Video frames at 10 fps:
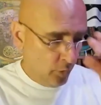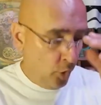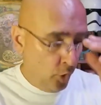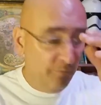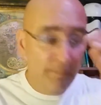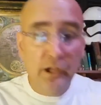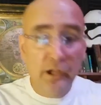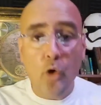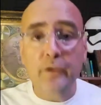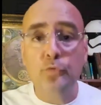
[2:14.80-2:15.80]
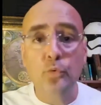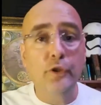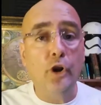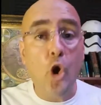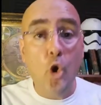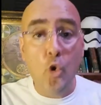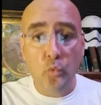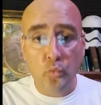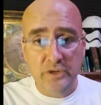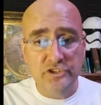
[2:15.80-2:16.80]
who have been going through their
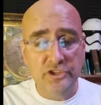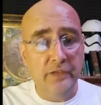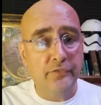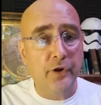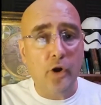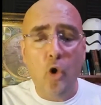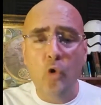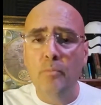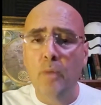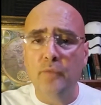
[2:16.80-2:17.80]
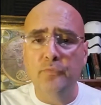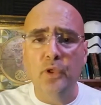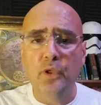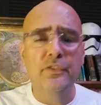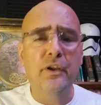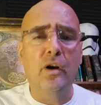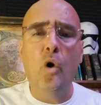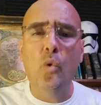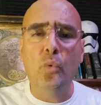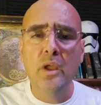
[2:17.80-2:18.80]
own resets, their own mud floods, their
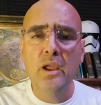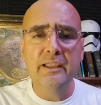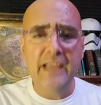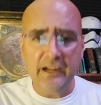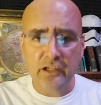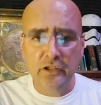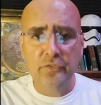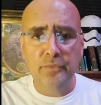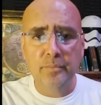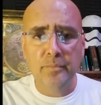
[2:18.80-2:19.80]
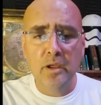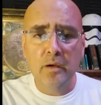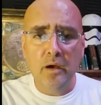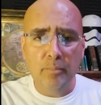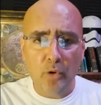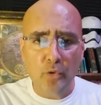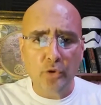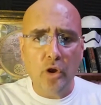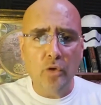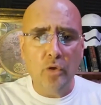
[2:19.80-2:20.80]
own cataclysm uh,
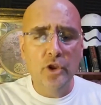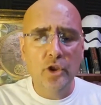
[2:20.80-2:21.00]
protocols,